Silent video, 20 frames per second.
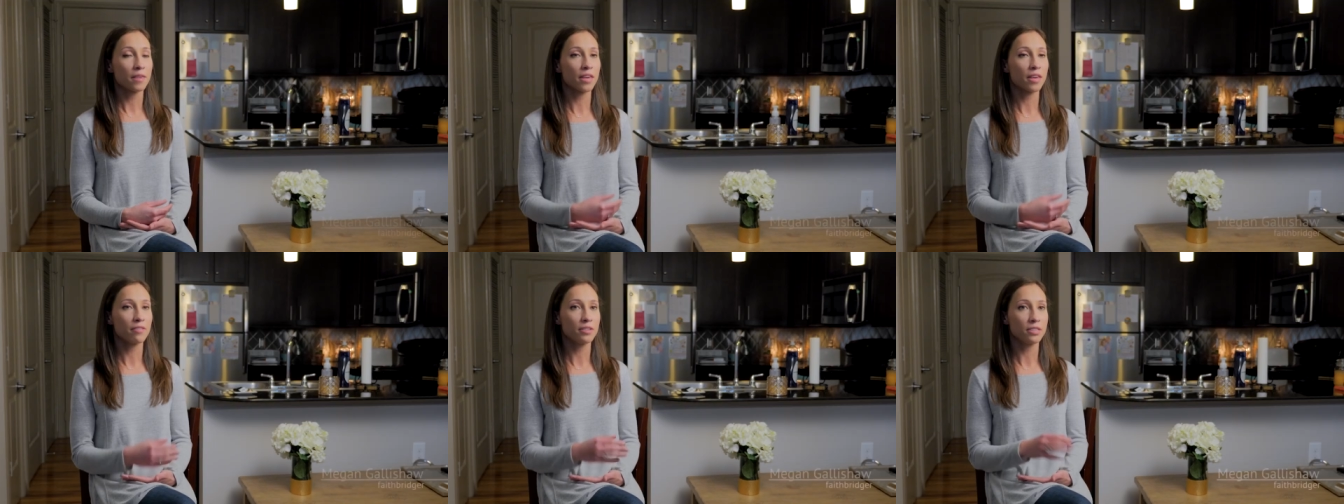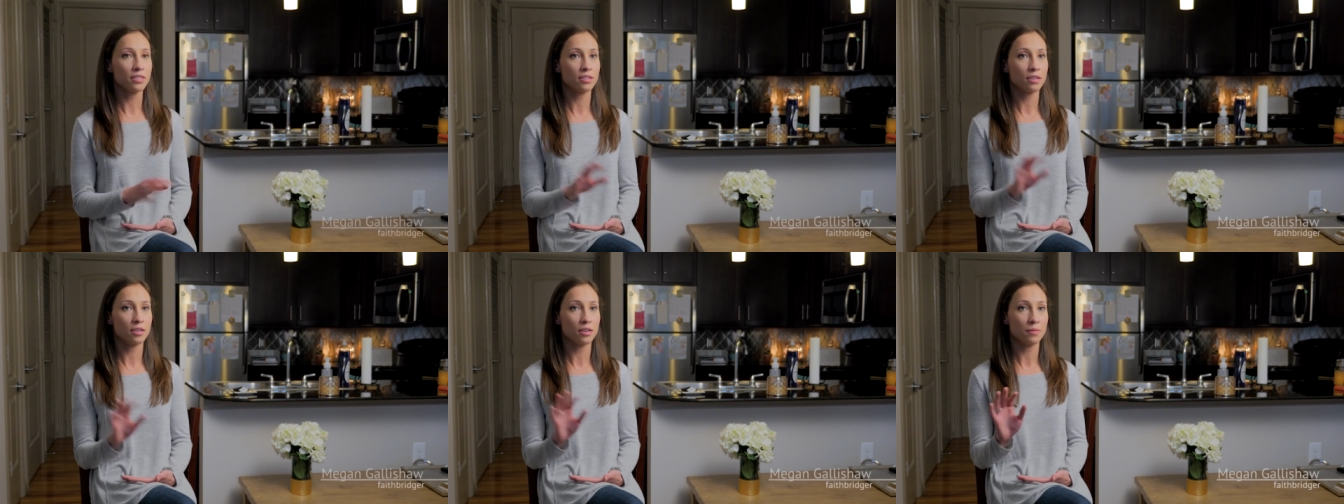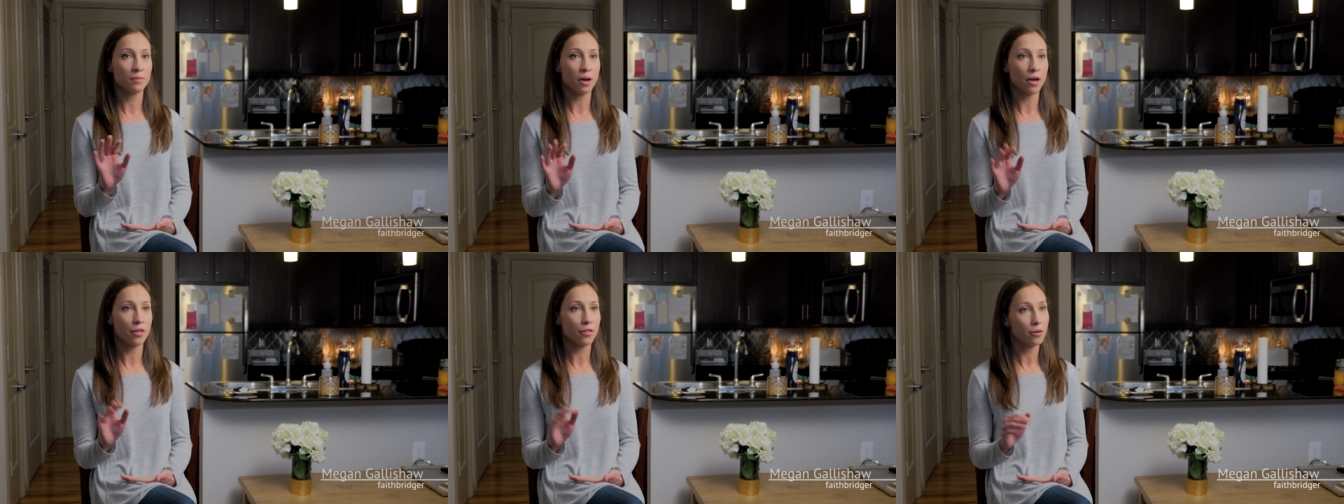given to
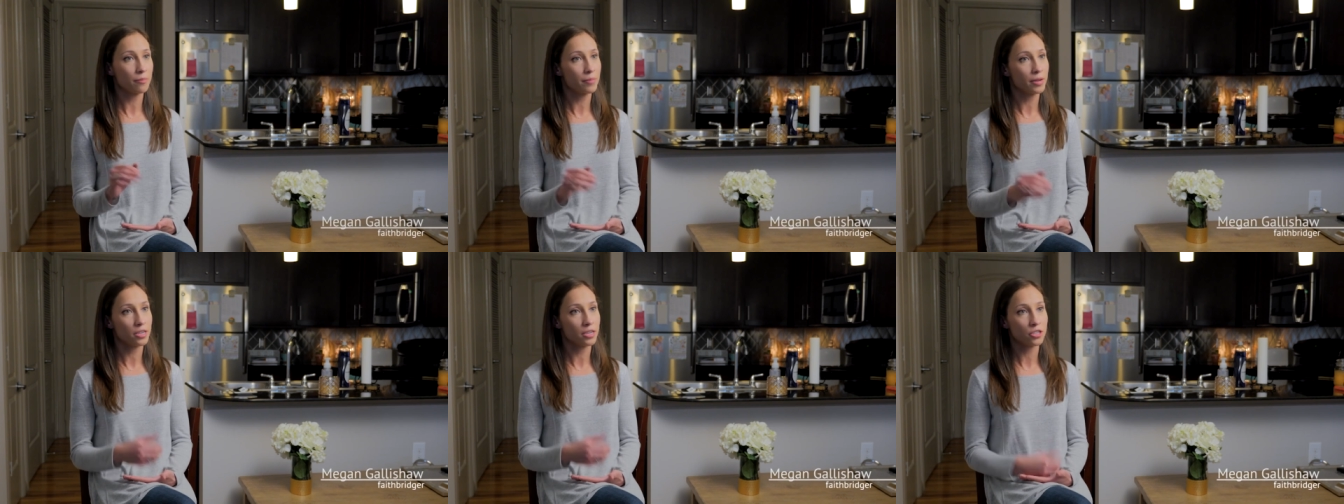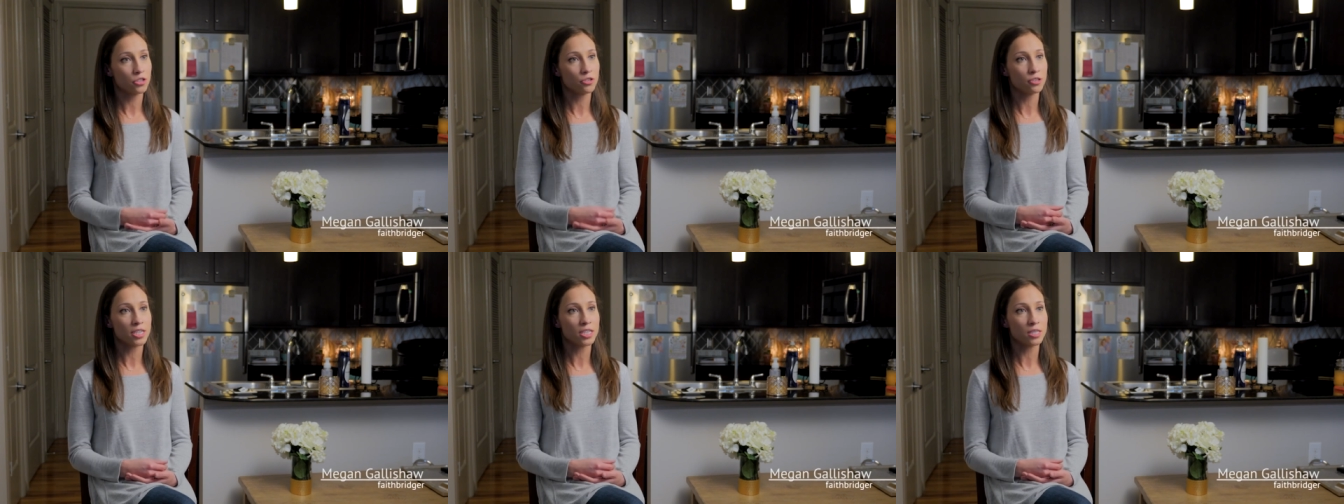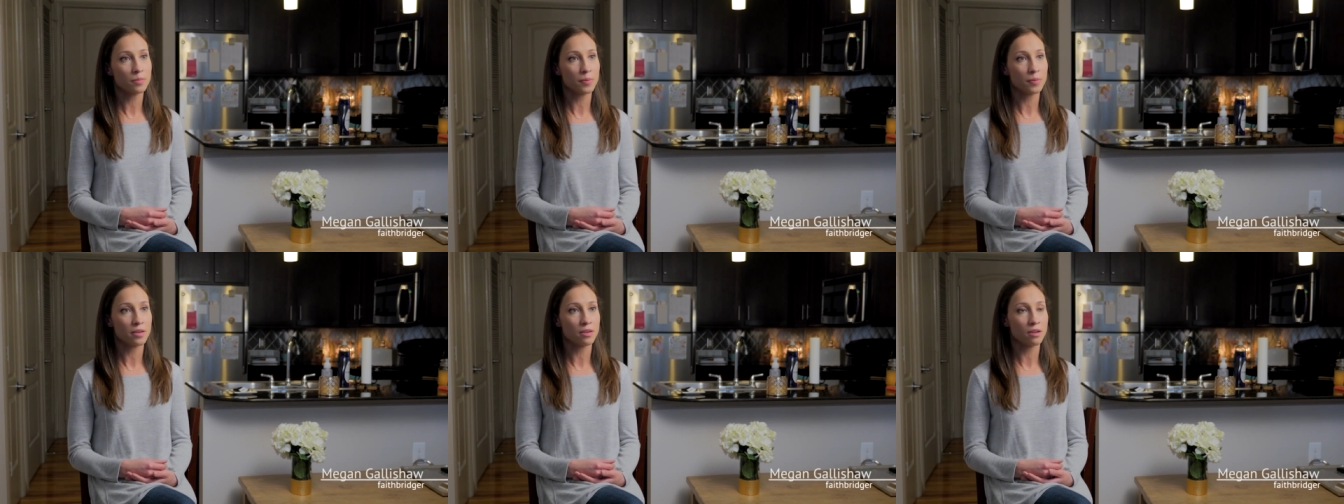other
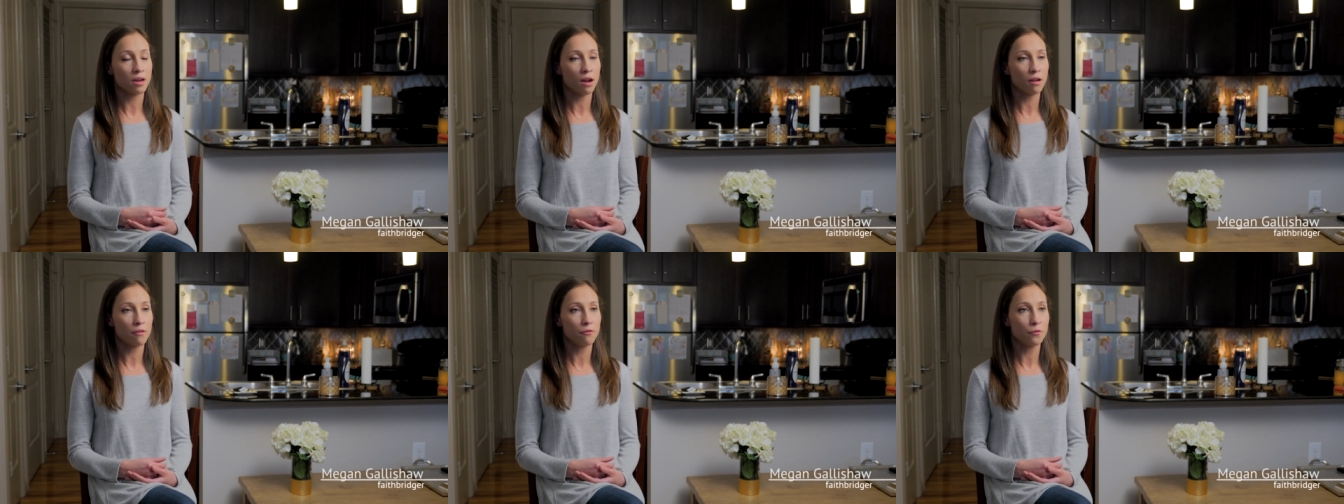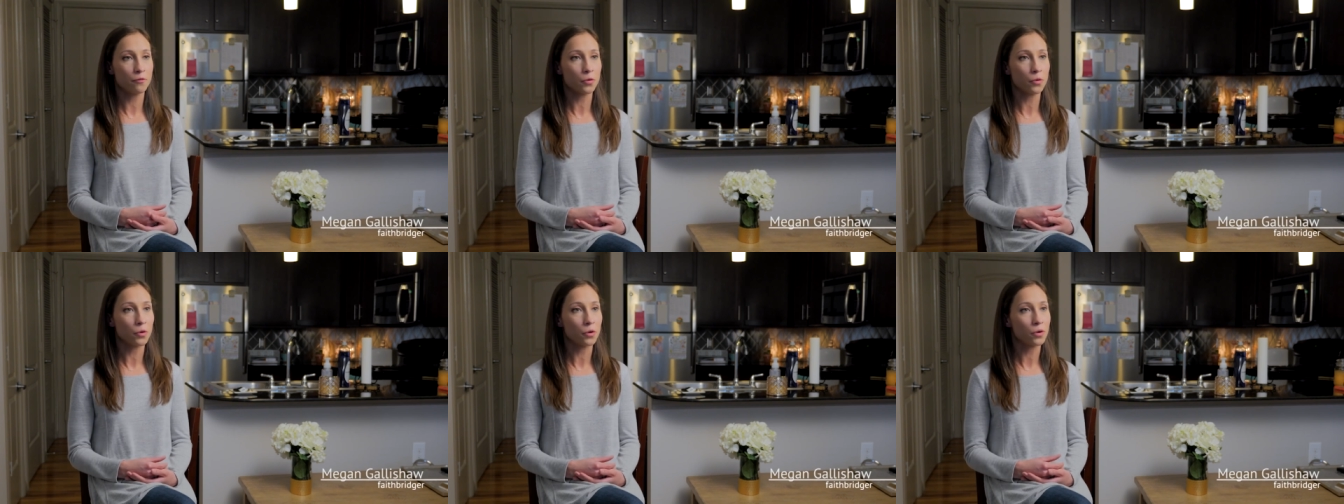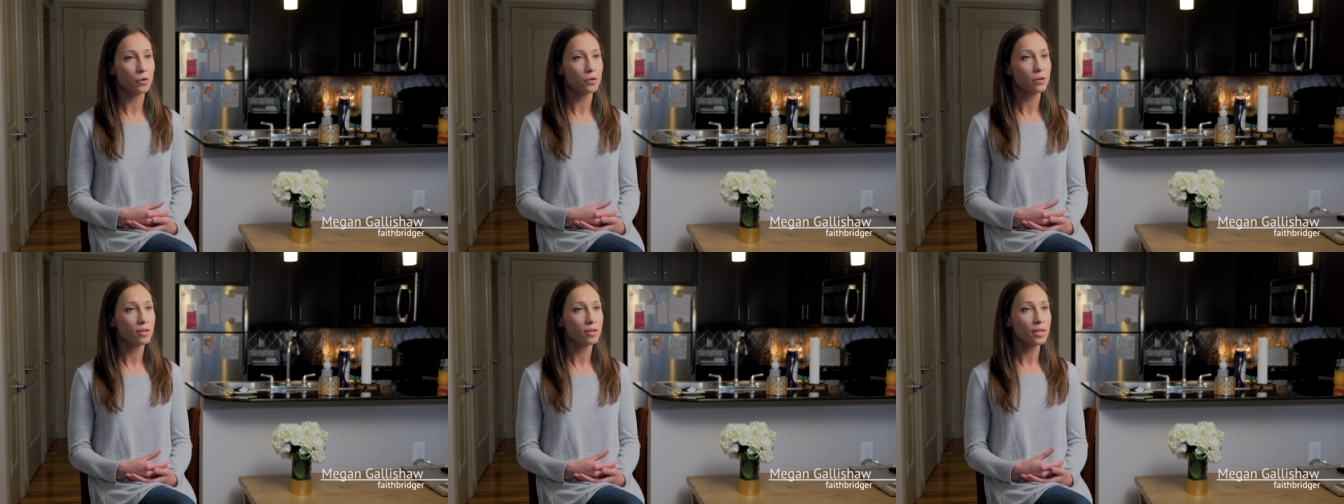ministries, but not a
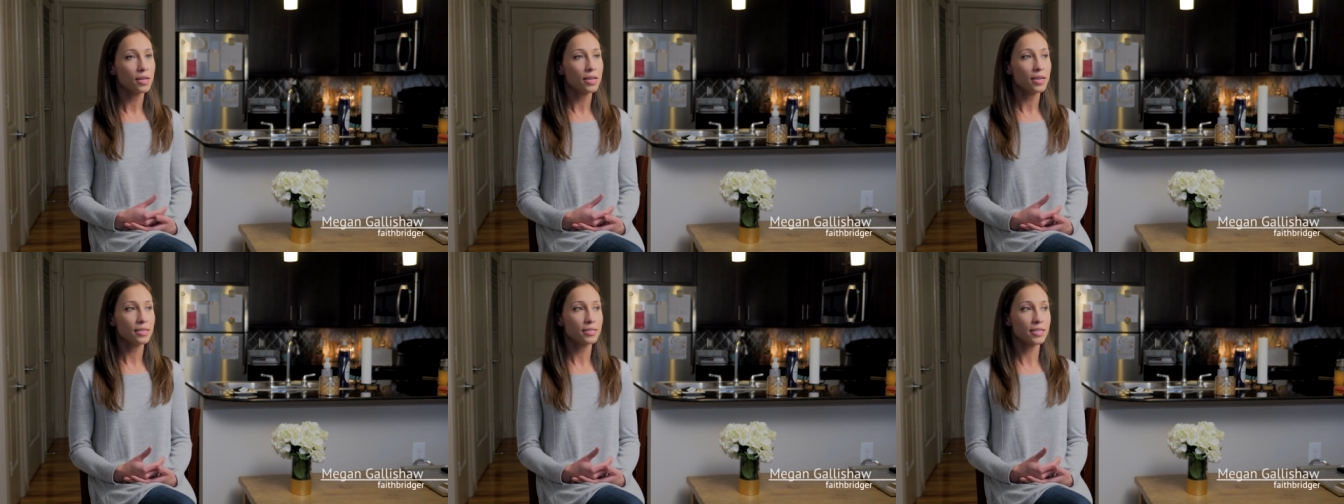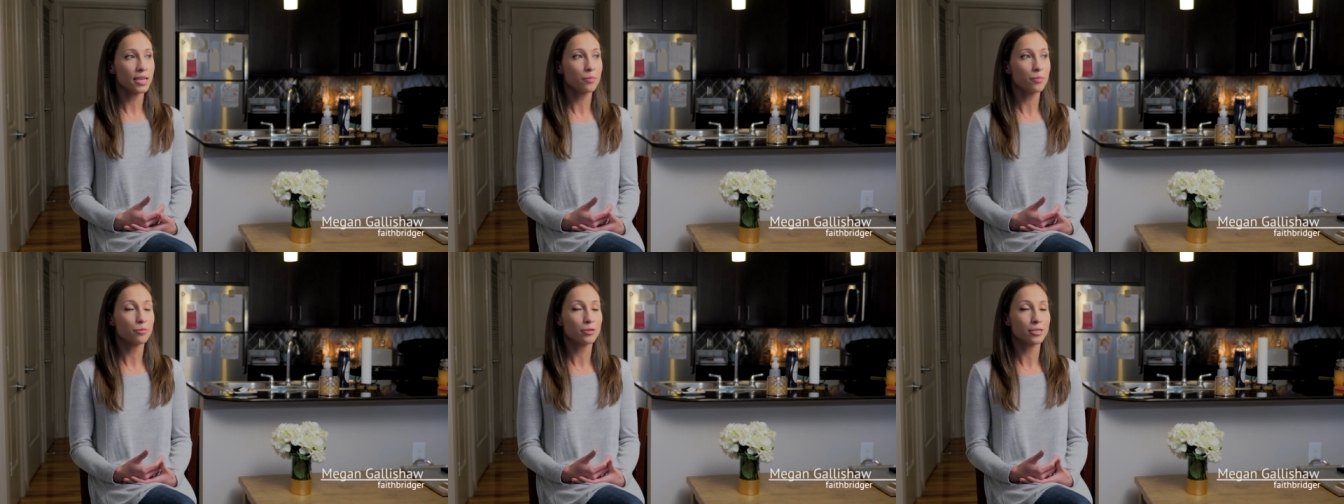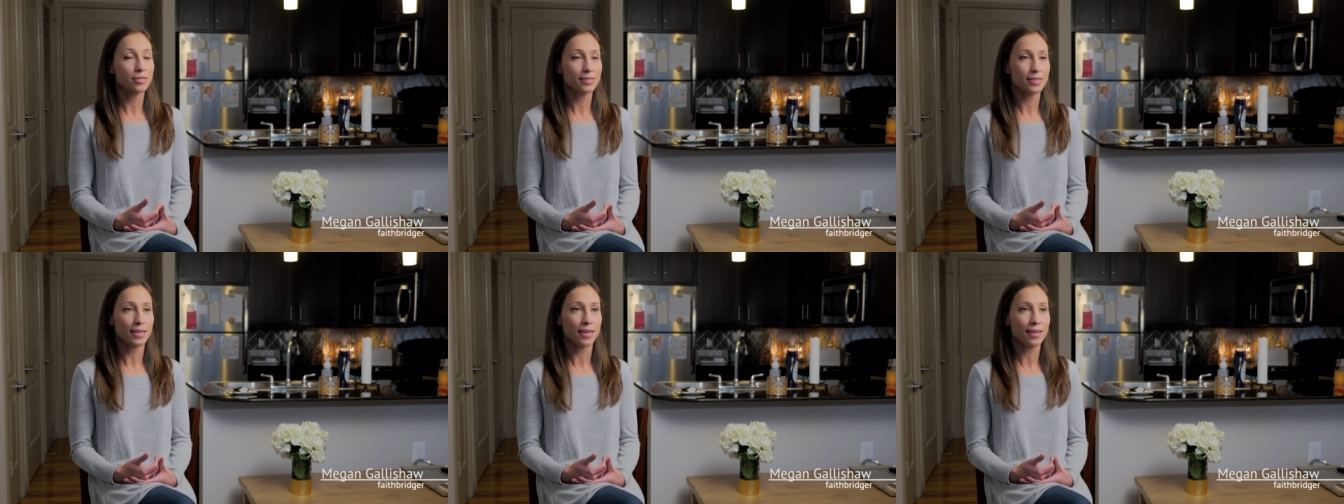full ten
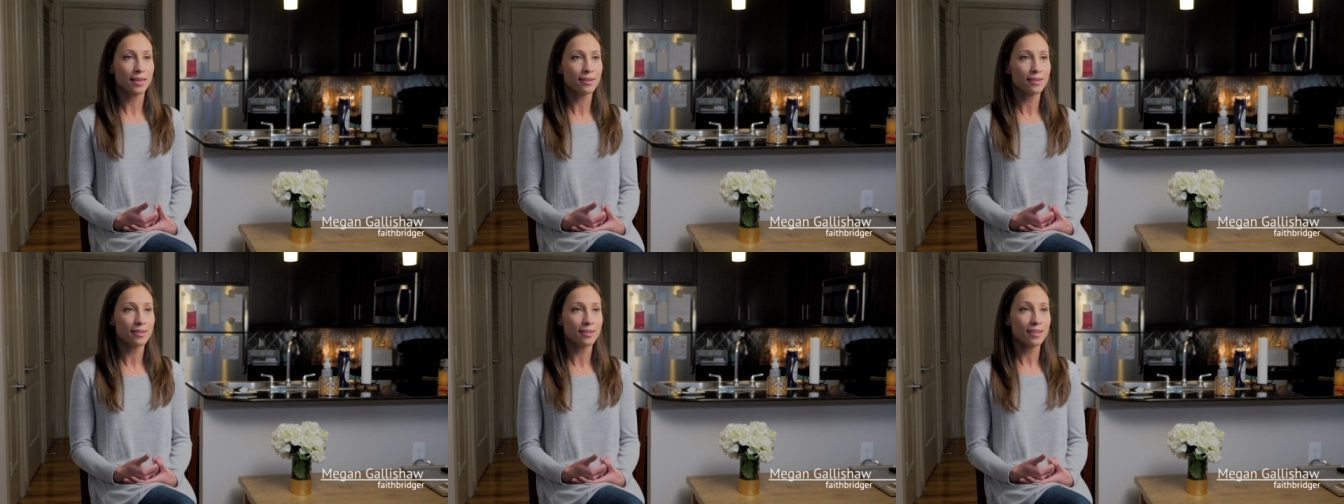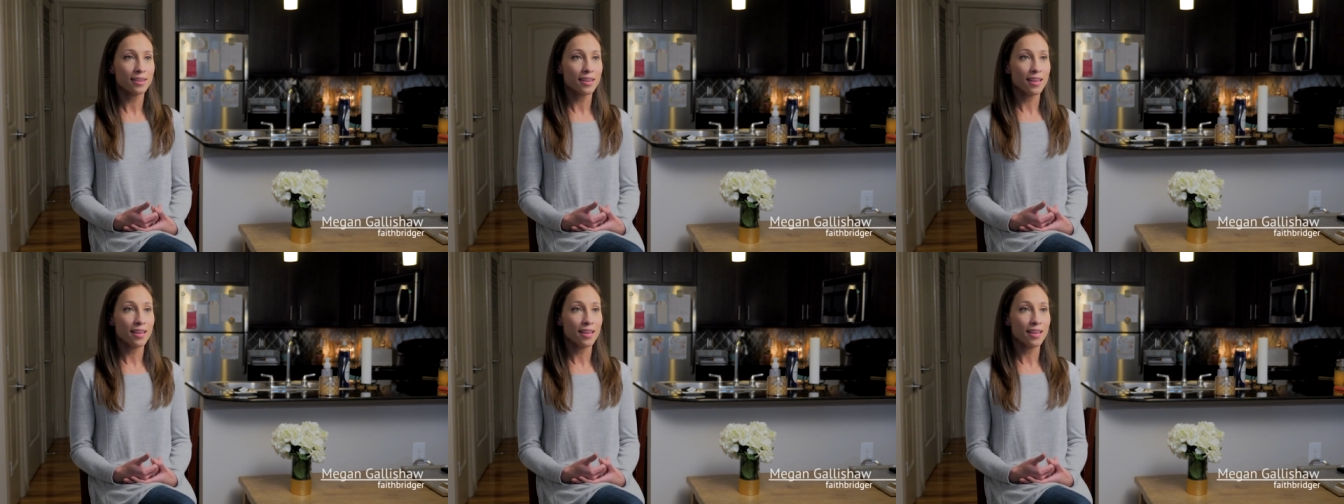percent.